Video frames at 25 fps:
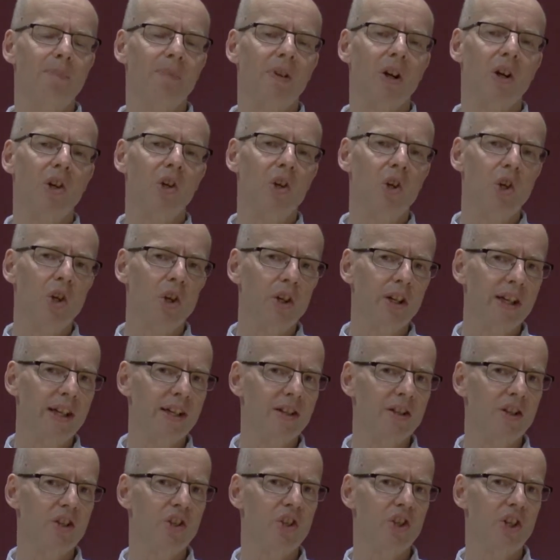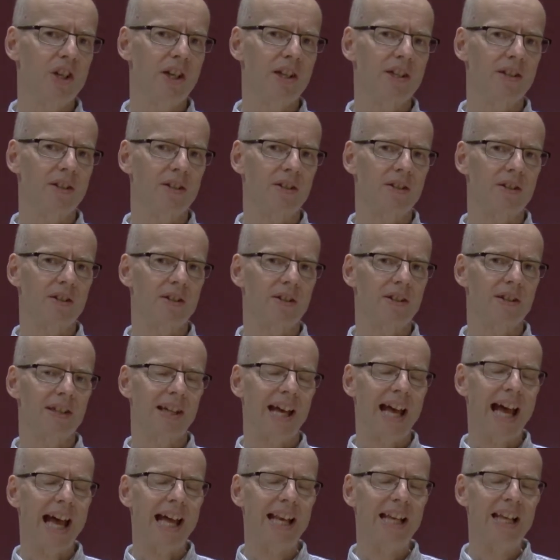looking to
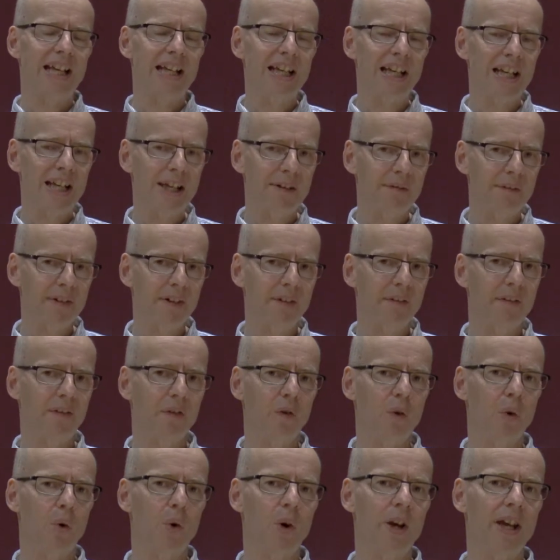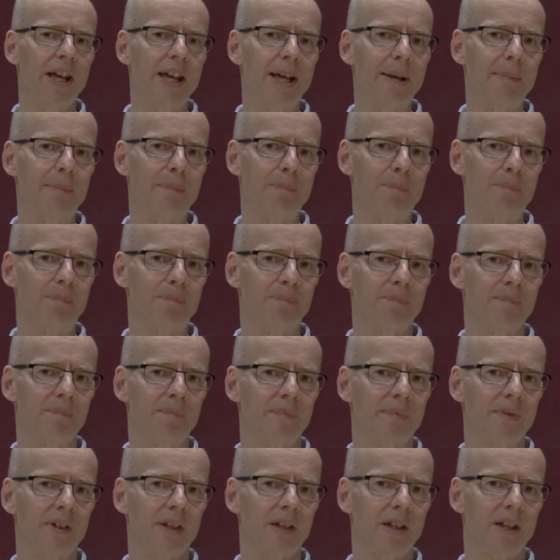Jesus and living for him
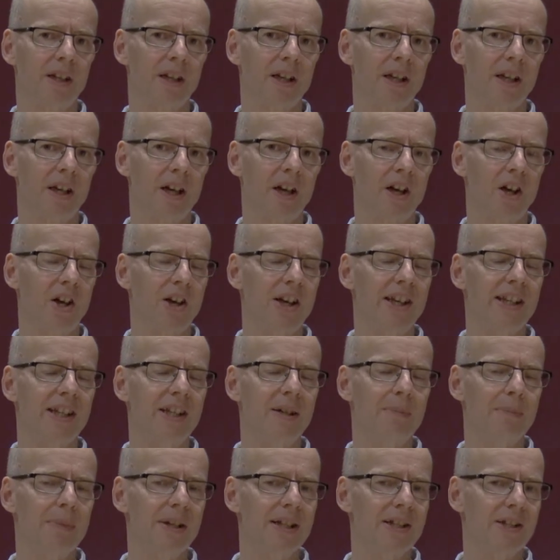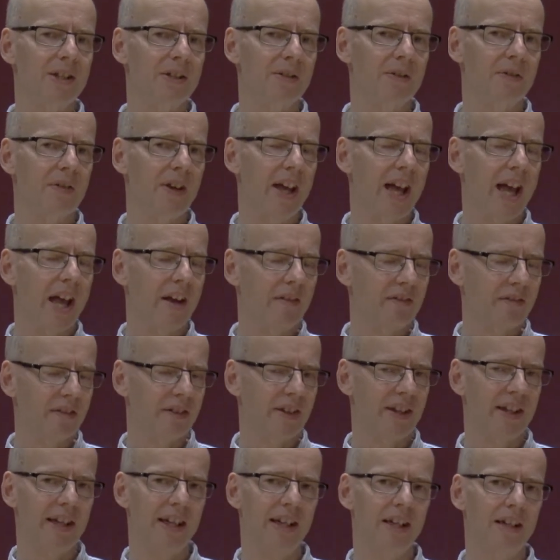in the midst of
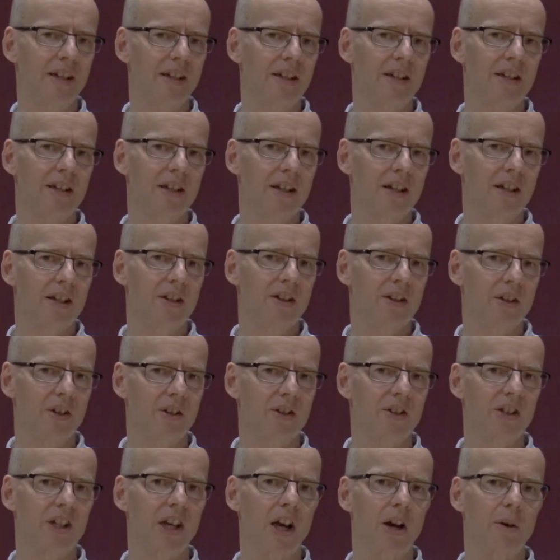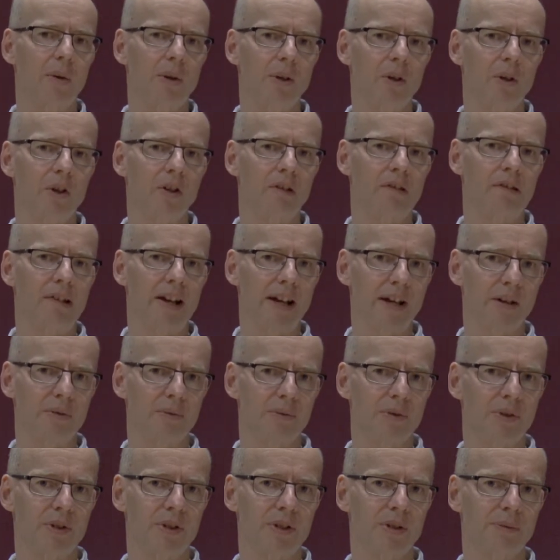everything that's going on
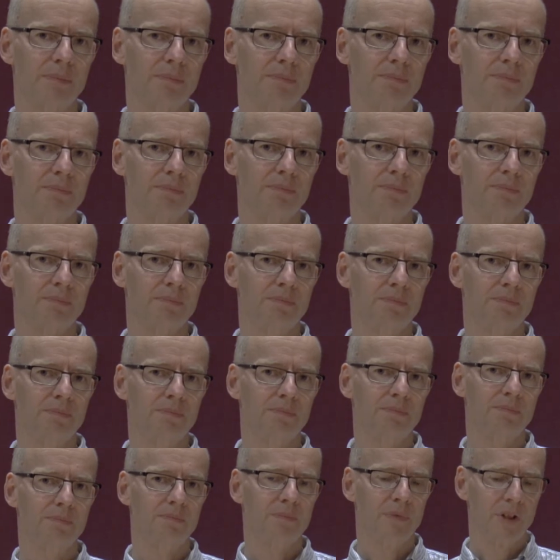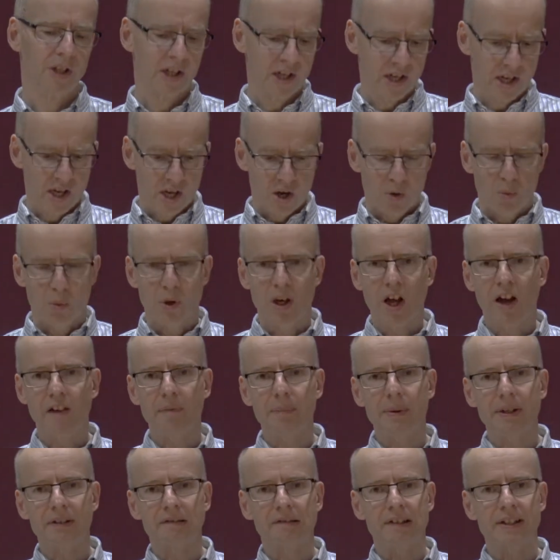around. Well,
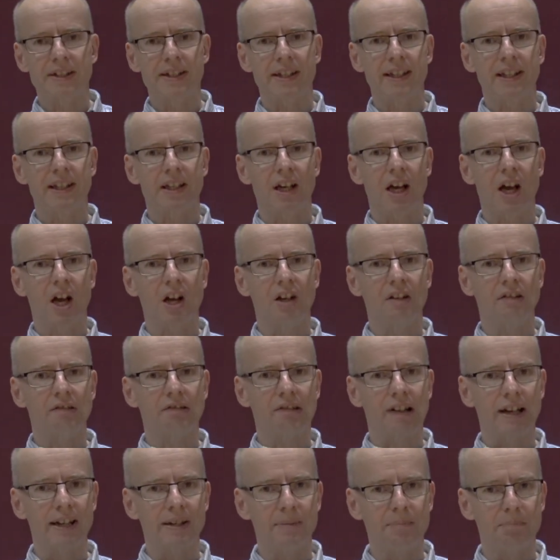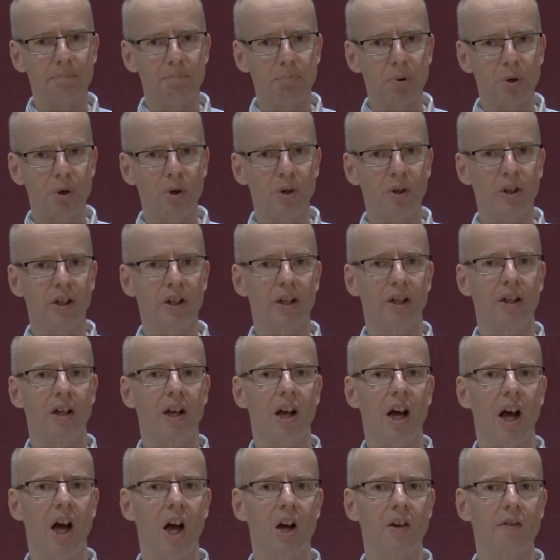I've been reading a great book
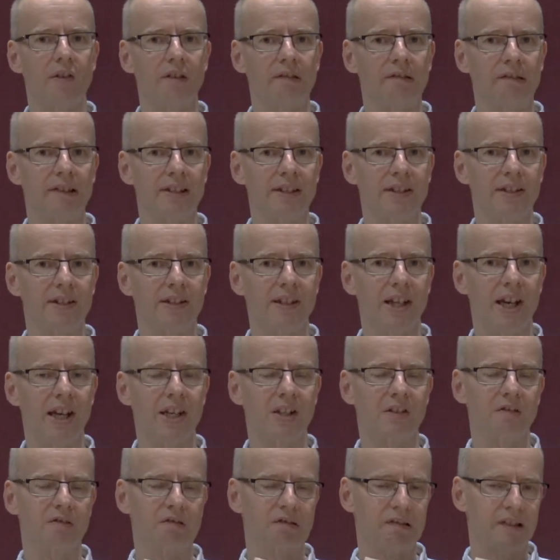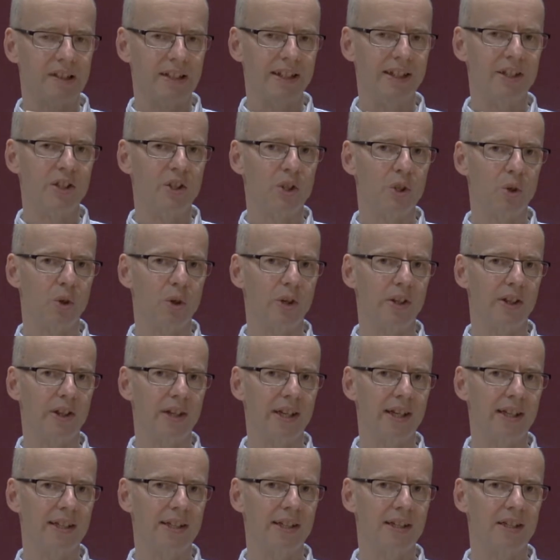over recent days. We're really enjoying
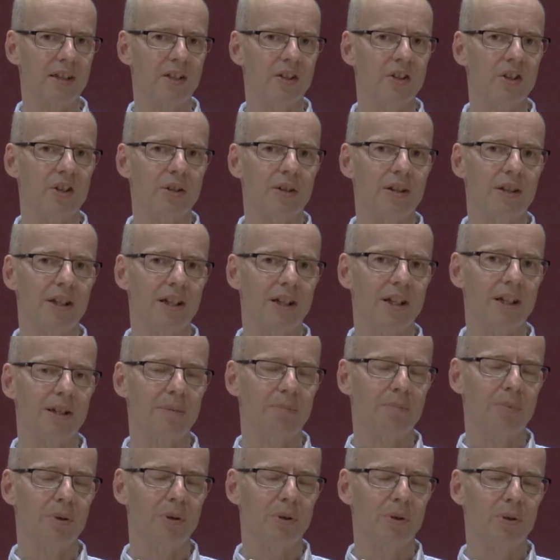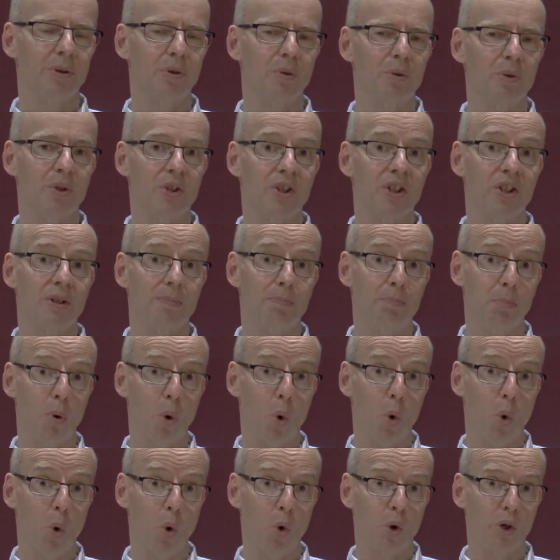this book called
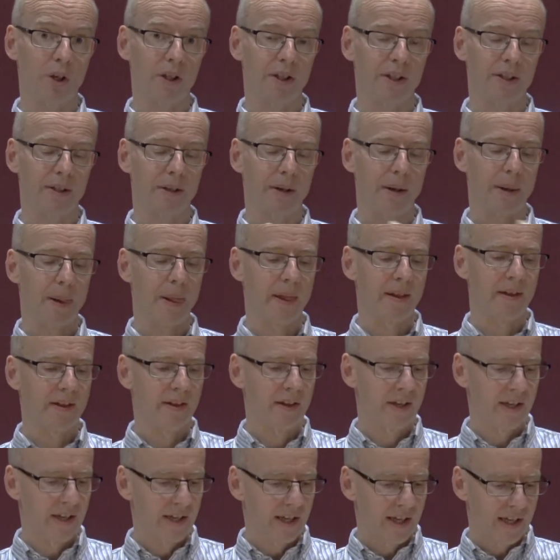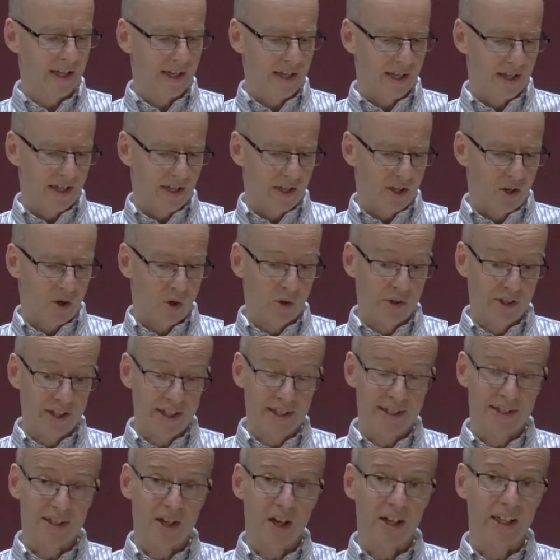Spork. On the
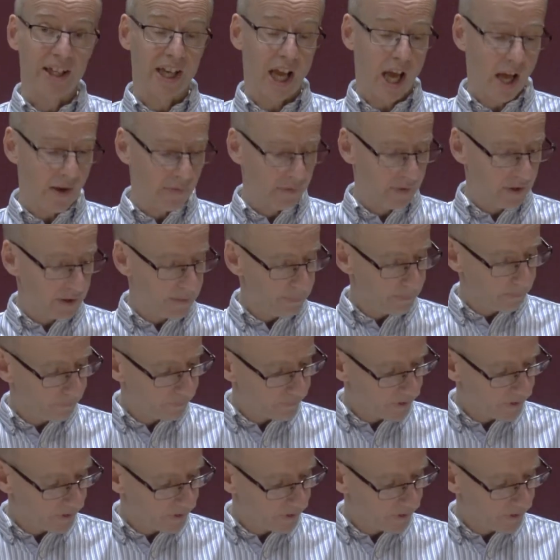inside cover,